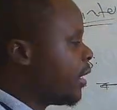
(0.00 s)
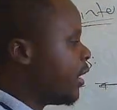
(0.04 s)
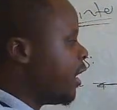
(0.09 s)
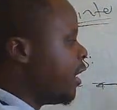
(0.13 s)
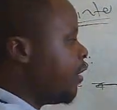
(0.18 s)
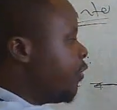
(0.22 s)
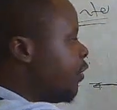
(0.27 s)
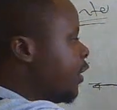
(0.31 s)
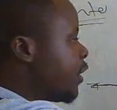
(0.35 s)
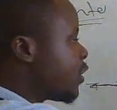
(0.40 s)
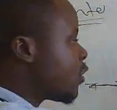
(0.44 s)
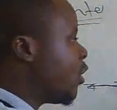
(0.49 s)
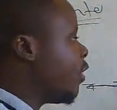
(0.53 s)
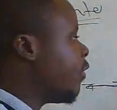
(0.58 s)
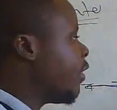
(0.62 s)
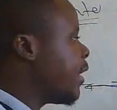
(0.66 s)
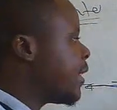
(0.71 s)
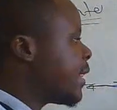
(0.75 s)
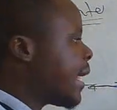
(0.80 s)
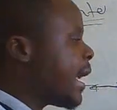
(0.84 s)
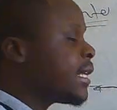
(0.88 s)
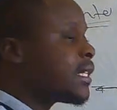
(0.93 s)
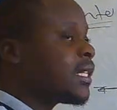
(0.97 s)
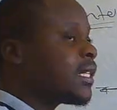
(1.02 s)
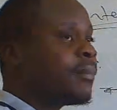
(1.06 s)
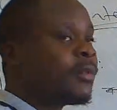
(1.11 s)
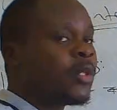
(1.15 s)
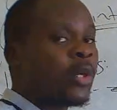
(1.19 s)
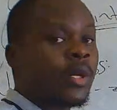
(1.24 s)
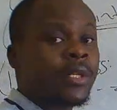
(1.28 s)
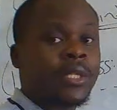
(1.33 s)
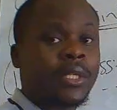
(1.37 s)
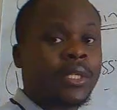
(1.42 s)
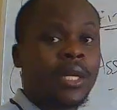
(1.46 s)
If it's over the
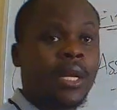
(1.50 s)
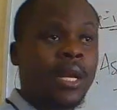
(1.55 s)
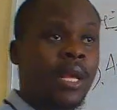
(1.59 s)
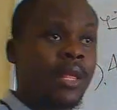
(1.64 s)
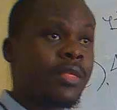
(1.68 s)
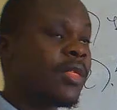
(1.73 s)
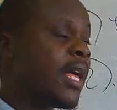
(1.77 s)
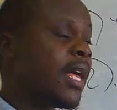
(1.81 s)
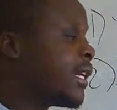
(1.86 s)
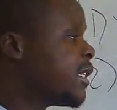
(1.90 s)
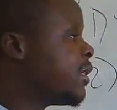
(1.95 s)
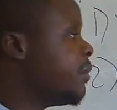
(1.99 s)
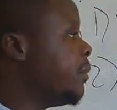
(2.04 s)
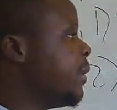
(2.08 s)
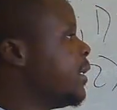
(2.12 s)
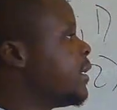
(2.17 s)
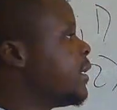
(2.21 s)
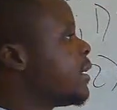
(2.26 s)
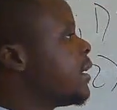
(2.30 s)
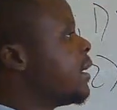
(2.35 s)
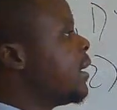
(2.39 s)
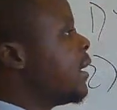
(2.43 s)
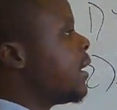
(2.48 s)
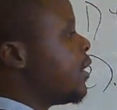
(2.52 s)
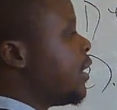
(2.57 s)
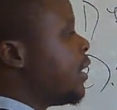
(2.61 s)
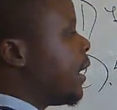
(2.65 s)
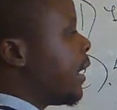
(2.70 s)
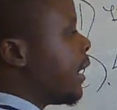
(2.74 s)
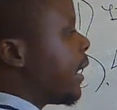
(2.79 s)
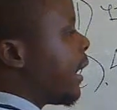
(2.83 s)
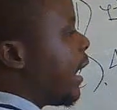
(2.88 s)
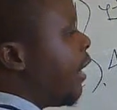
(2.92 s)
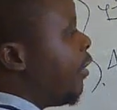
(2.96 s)
asymptote, that means the
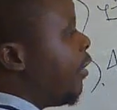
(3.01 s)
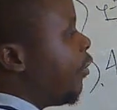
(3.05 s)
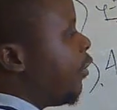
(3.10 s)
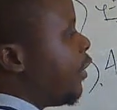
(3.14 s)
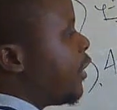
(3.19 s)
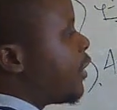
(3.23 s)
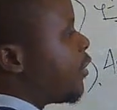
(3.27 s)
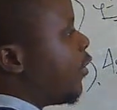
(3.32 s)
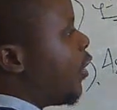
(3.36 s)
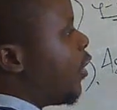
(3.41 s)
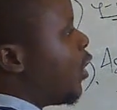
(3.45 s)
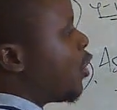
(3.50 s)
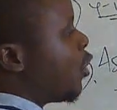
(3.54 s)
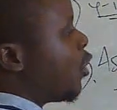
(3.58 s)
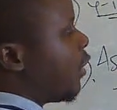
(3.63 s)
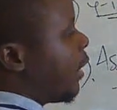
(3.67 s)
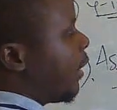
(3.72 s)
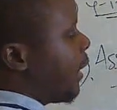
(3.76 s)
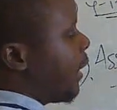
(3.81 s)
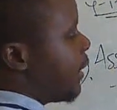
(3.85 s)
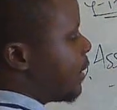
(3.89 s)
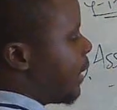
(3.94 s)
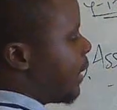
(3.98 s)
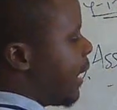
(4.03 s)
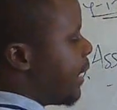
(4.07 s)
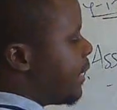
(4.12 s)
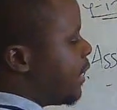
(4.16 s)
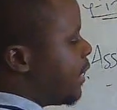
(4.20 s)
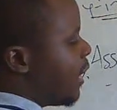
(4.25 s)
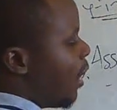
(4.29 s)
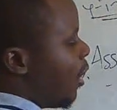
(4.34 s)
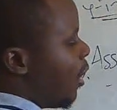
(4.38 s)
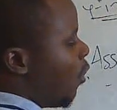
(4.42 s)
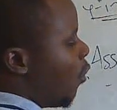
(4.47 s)
graph is found on the other
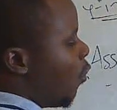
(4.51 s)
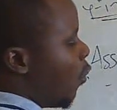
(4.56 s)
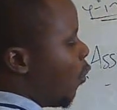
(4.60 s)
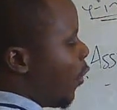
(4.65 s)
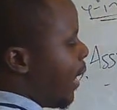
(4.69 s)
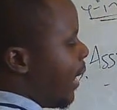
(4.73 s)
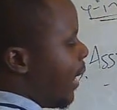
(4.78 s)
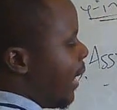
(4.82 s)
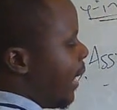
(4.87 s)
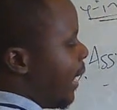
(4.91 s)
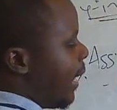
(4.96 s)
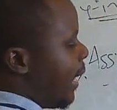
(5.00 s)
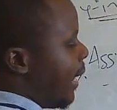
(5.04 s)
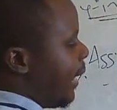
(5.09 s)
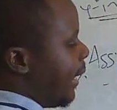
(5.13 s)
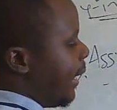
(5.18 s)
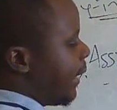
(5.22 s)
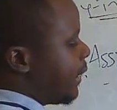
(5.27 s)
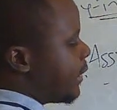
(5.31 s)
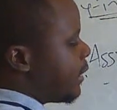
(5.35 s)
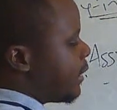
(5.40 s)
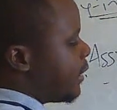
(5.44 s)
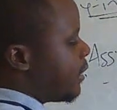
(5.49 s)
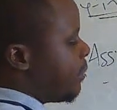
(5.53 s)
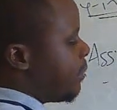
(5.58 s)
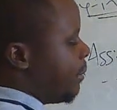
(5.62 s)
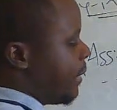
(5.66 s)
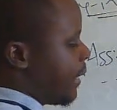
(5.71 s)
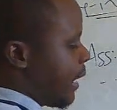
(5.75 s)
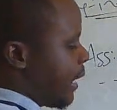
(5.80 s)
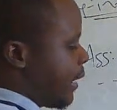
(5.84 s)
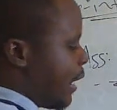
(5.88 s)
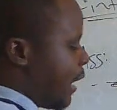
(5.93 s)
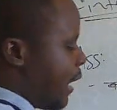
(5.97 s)
side where x is
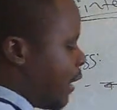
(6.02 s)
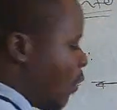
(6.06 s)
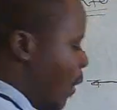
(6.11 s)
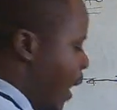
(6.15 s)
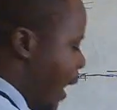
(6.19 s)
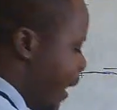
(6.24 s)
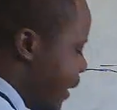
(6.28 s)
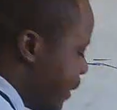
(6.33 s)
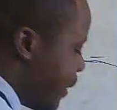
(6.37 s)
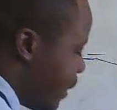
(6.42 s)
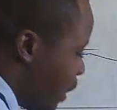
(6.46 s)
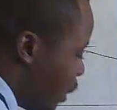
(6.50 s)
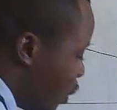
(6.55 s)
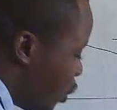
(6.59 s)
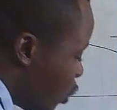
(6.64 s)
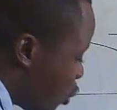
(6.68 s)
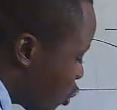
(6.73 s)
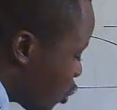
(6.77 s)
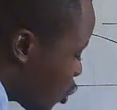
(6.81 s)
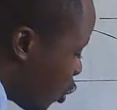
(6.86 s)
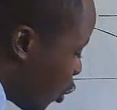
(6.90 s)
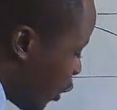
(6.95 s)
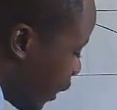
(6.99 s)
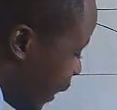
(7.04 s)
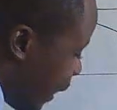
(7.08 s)
bigger than 1. So